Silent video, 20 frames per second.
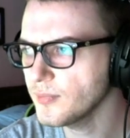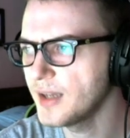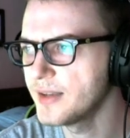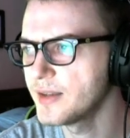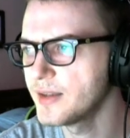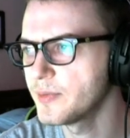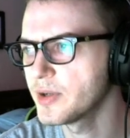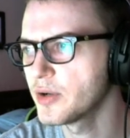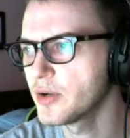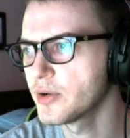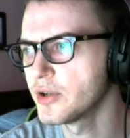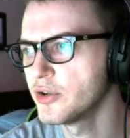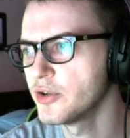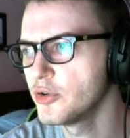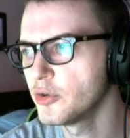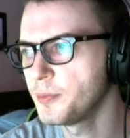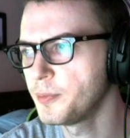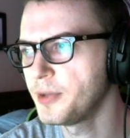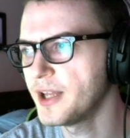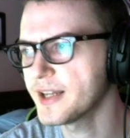And then we go to
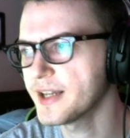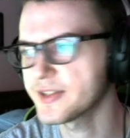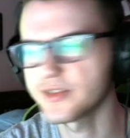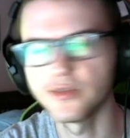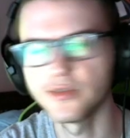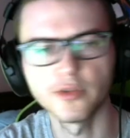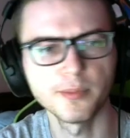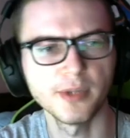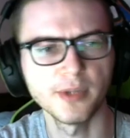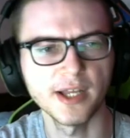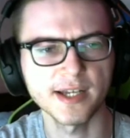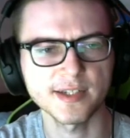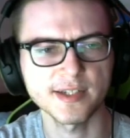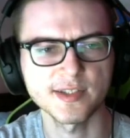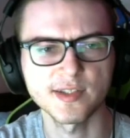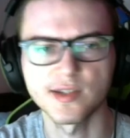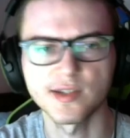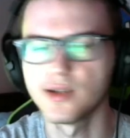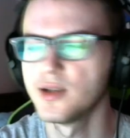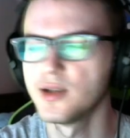Noodleplex.
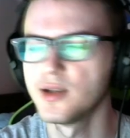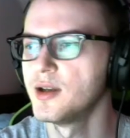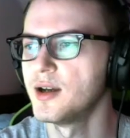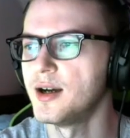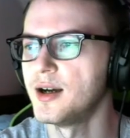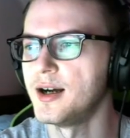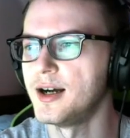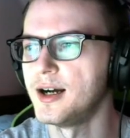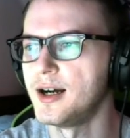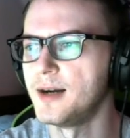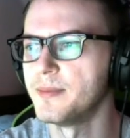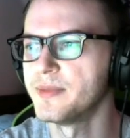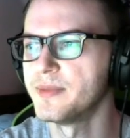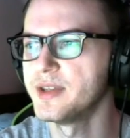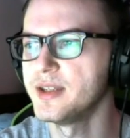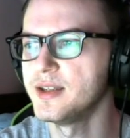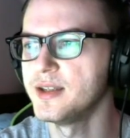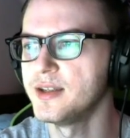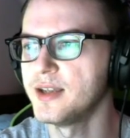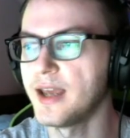Noodleplex,
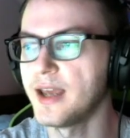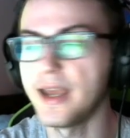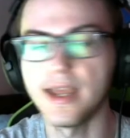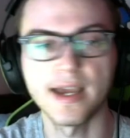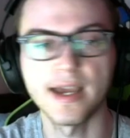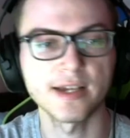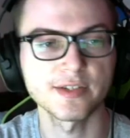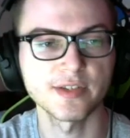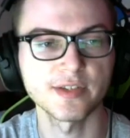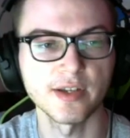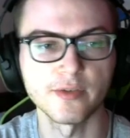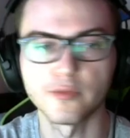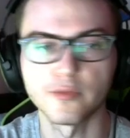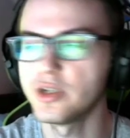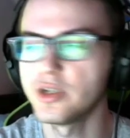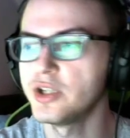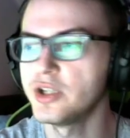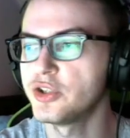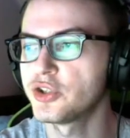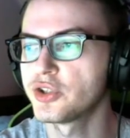the AX on
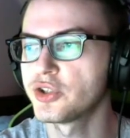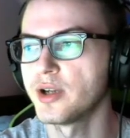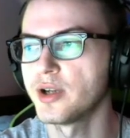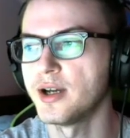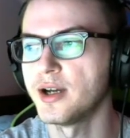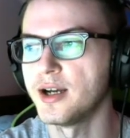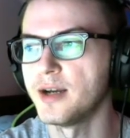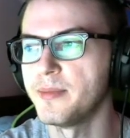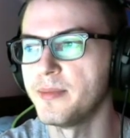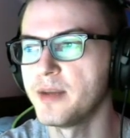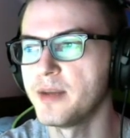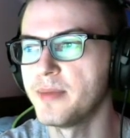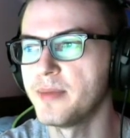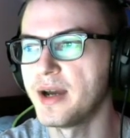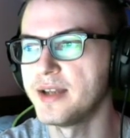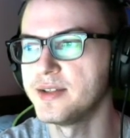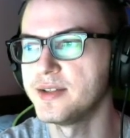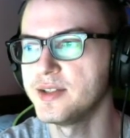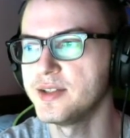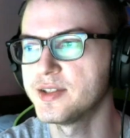Reach, made
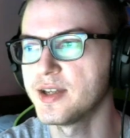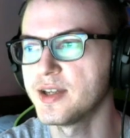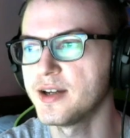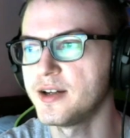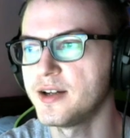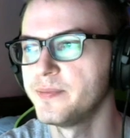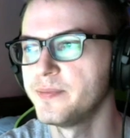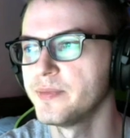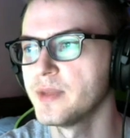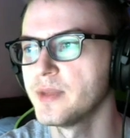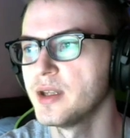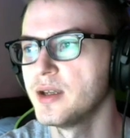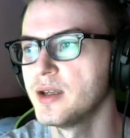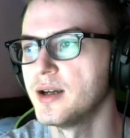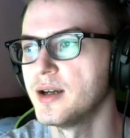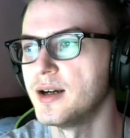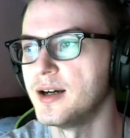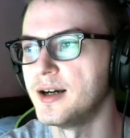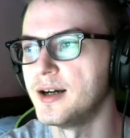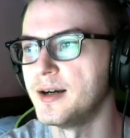by Detail.
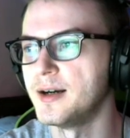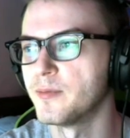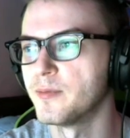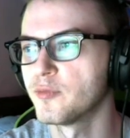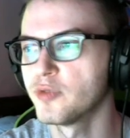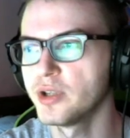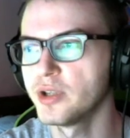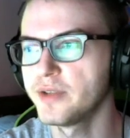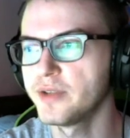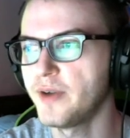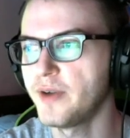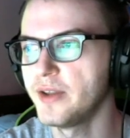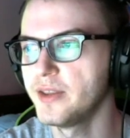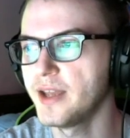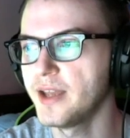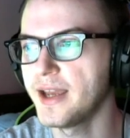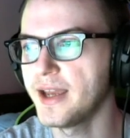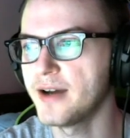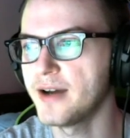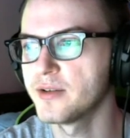Really
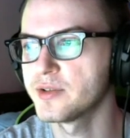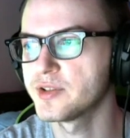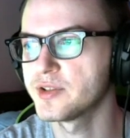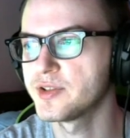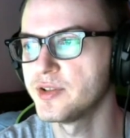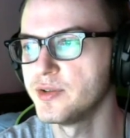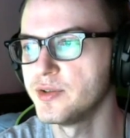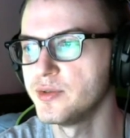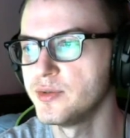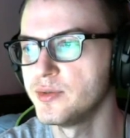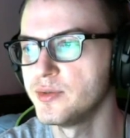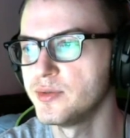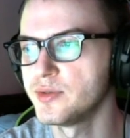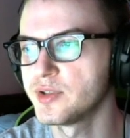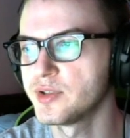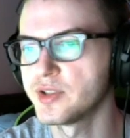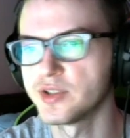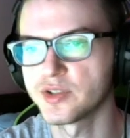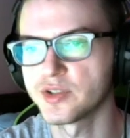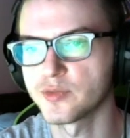fun layout to
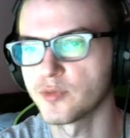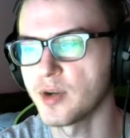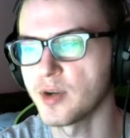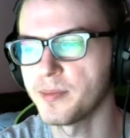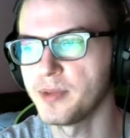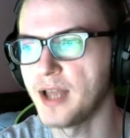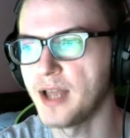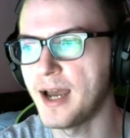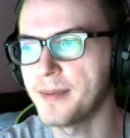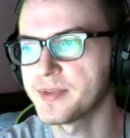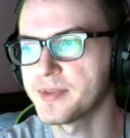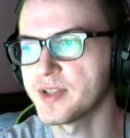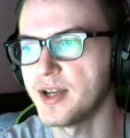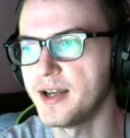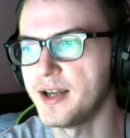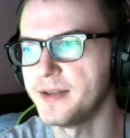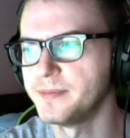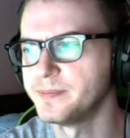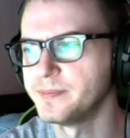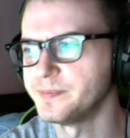just rip laps
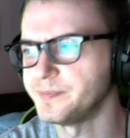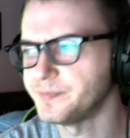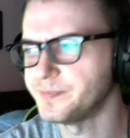on,